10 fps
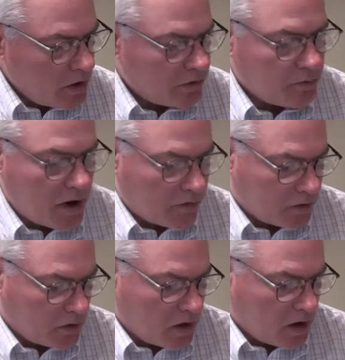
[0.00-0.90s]
is about
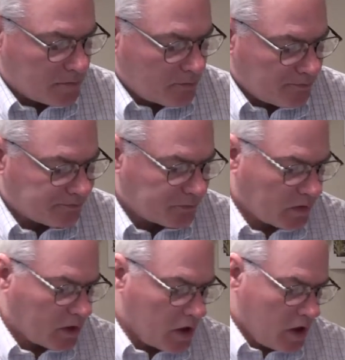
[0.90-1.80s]
the law.
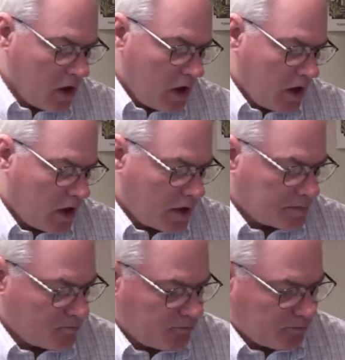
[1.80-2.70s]

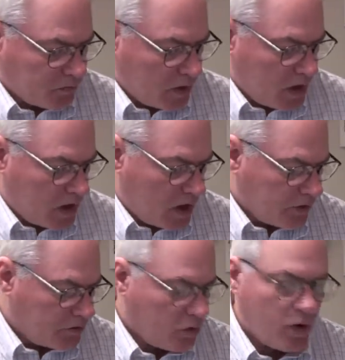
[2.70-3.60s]
And it
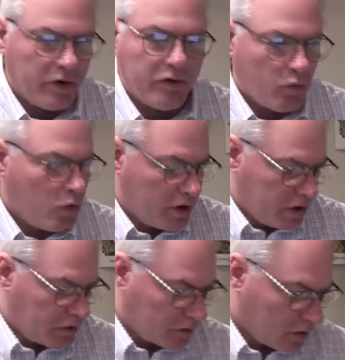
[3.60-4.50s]
asks the question, what
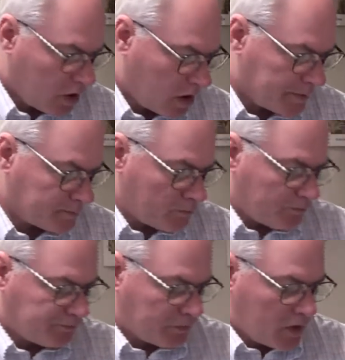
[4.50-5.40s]
is law?
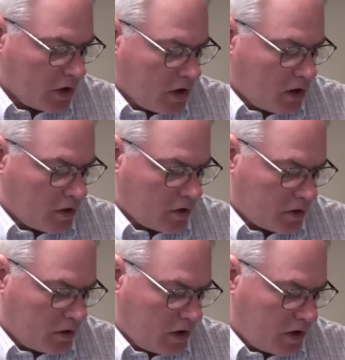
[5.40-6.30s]

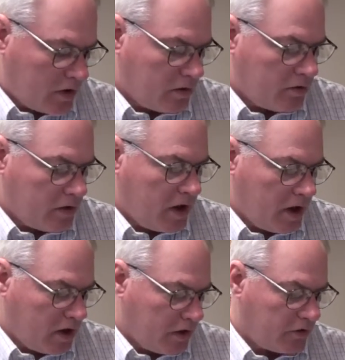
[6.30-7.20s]
And the
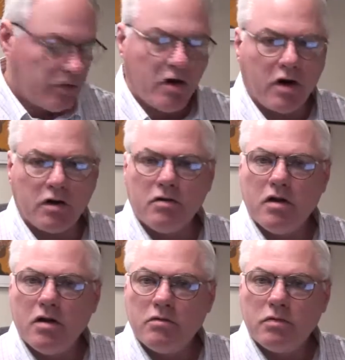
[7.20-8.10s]
headings are
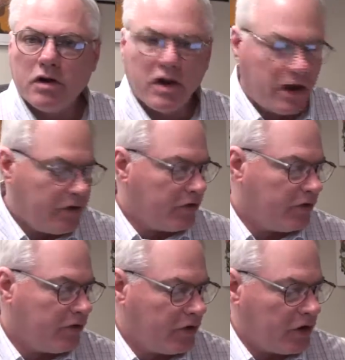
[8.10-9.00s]

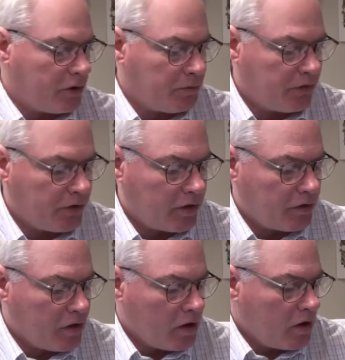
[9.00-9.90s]
relationships and